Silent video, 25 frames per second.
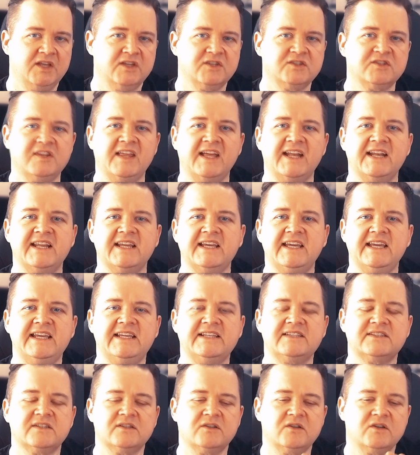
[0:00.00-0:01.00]
So that
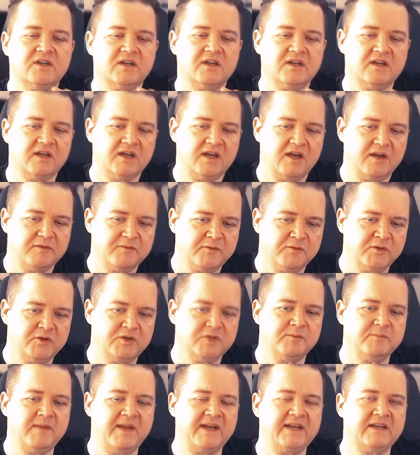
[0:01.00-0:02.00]
is a
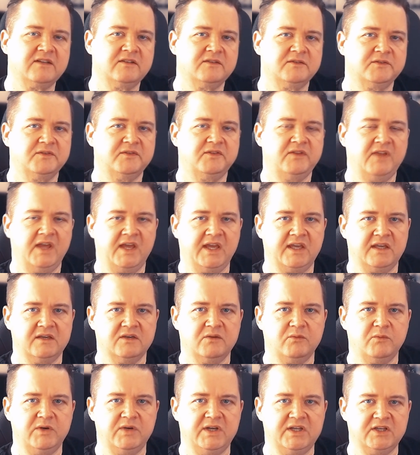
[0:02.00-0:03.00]
fundamental
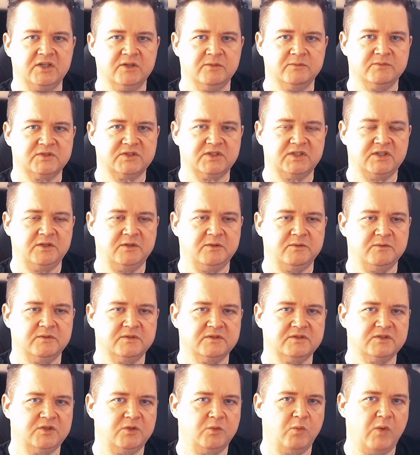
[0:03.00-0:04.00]
thing when it comes to,
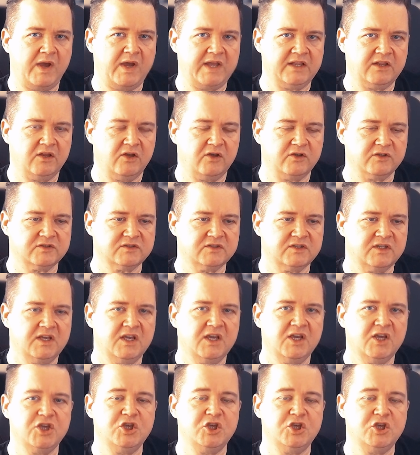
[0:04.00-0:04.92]
to weight loss.